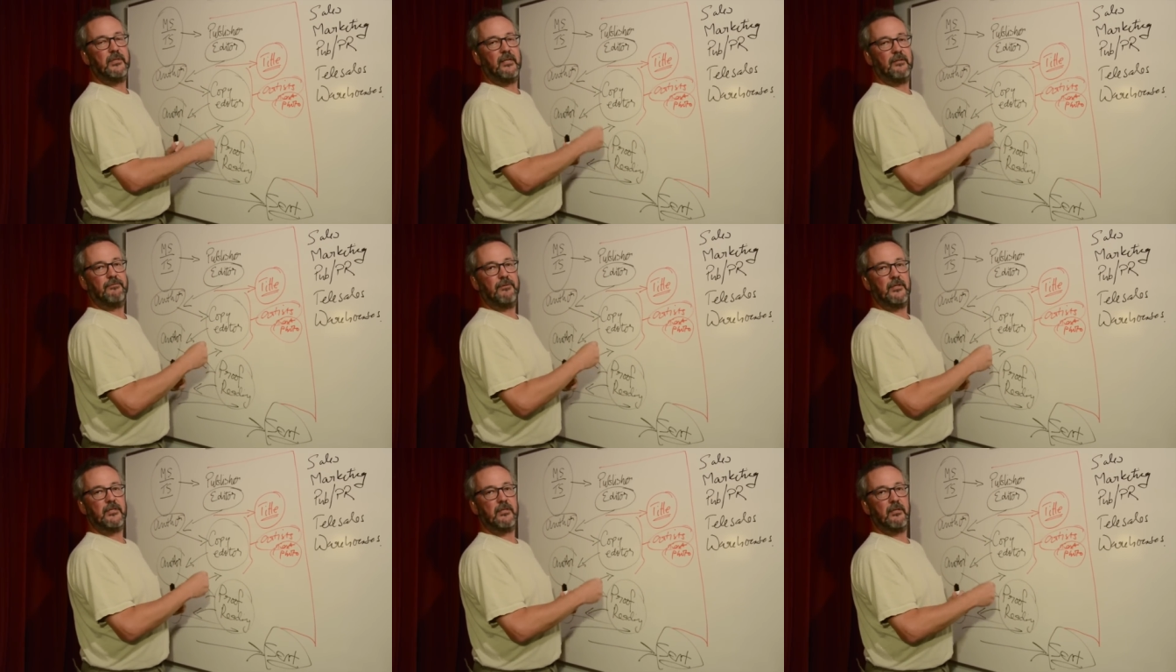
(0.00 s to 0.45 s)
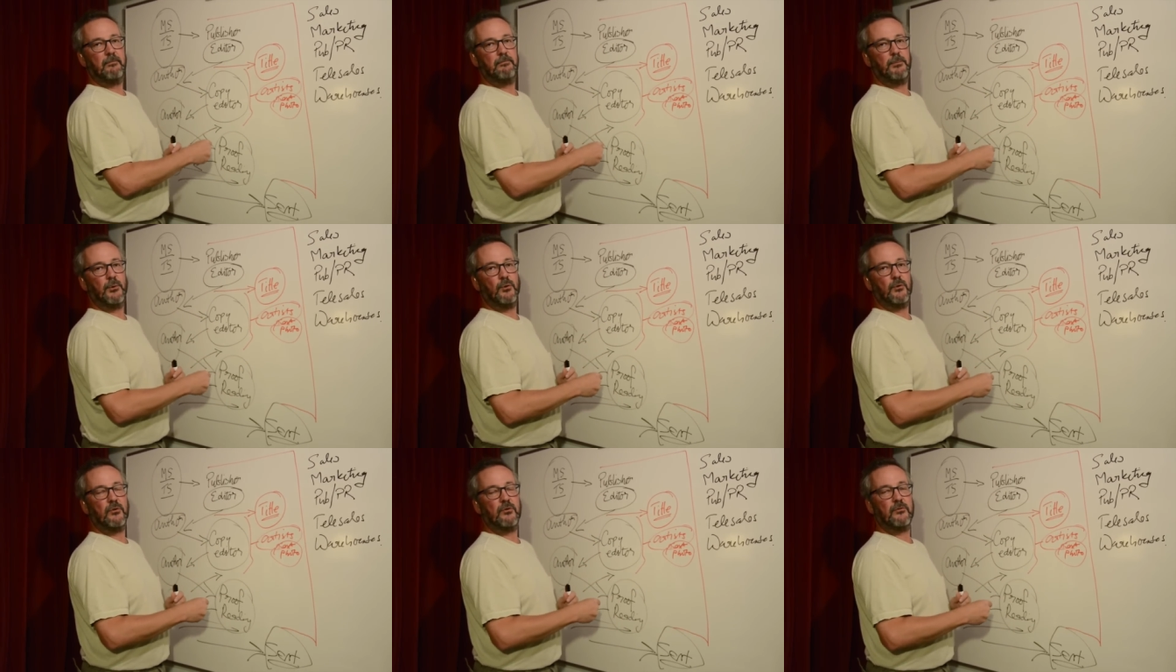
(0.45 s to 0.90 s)
If it's a
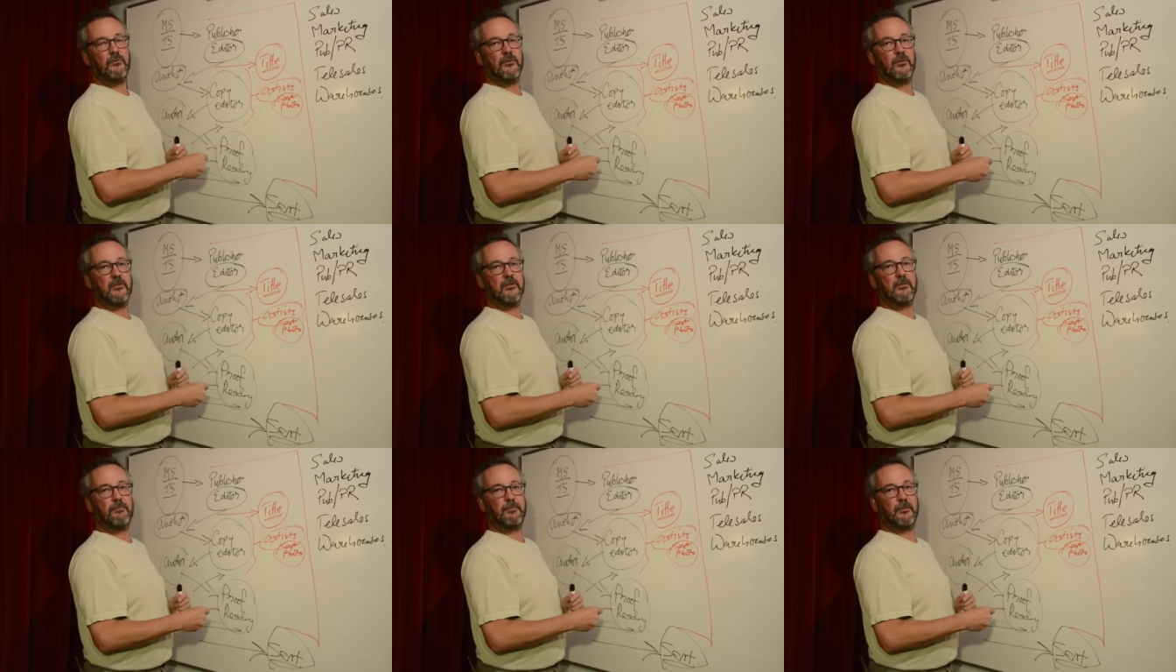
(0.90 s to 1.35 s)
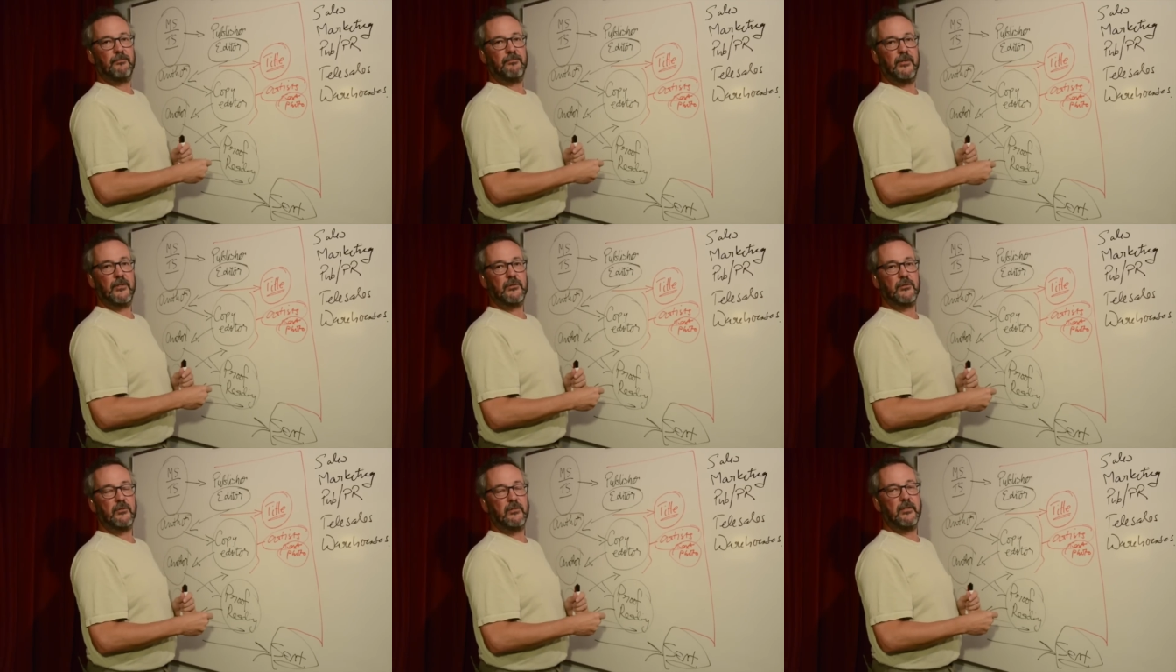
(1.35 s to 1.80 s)
book that's
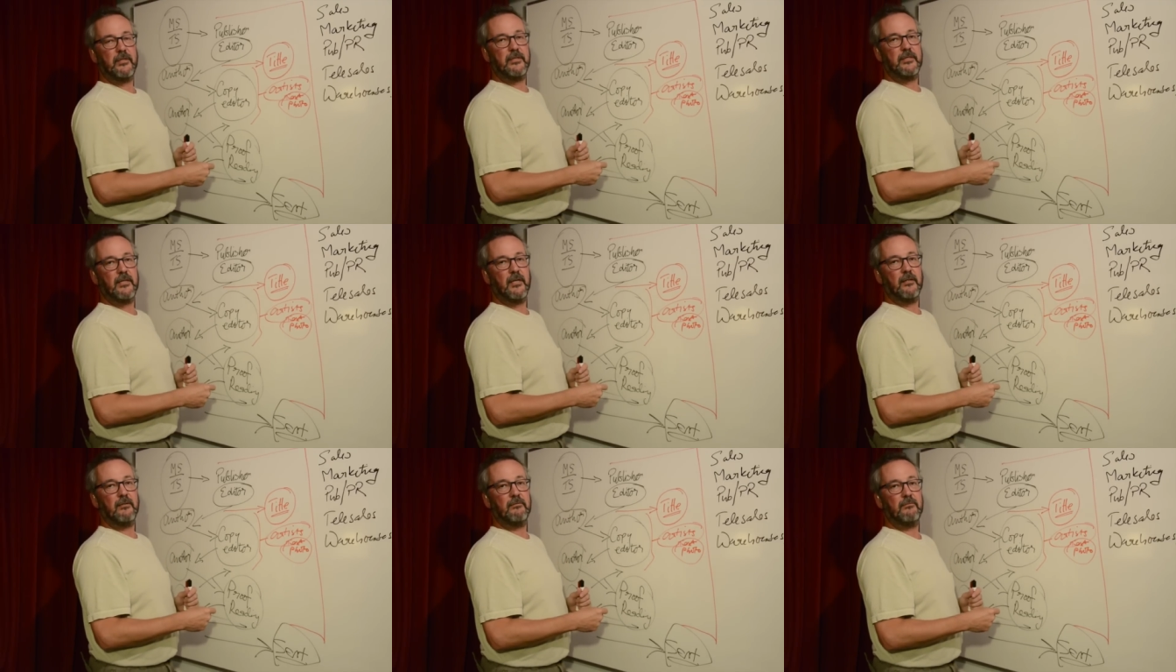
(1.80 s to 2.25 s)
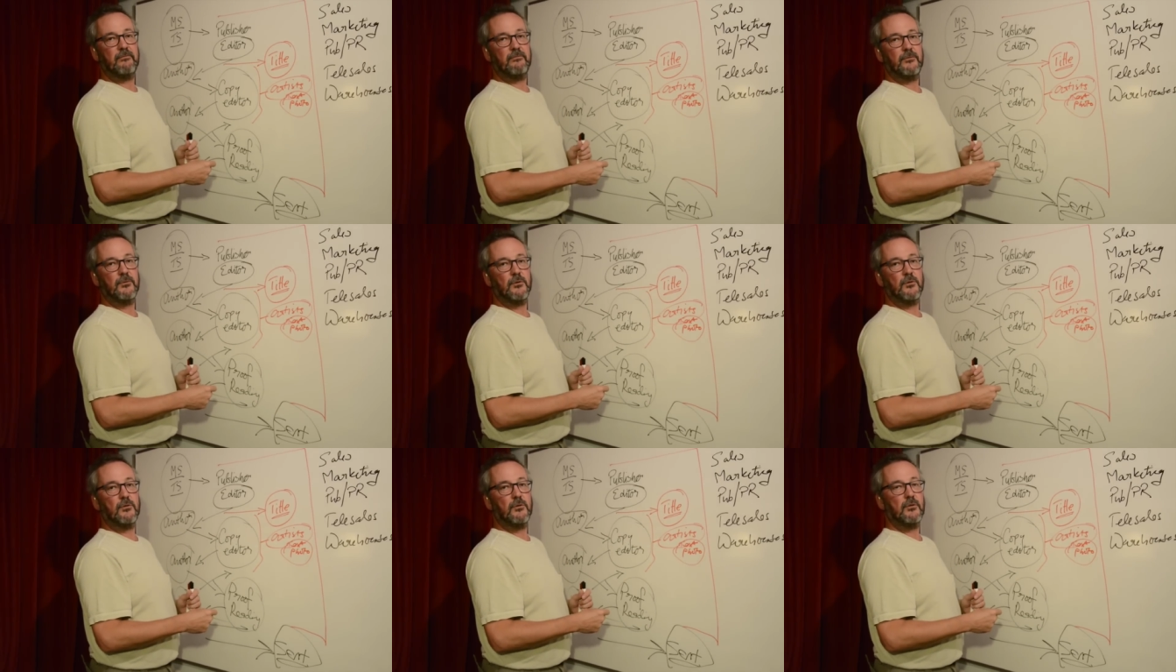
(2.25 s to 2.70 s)
professionally done
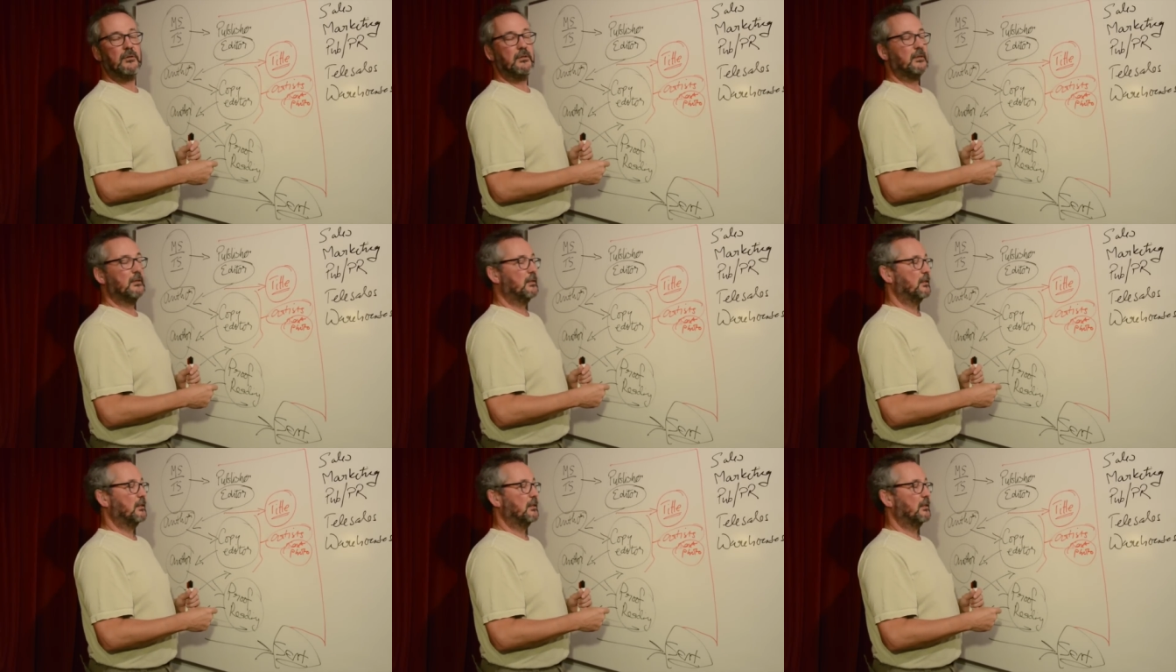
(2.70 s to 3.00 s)
for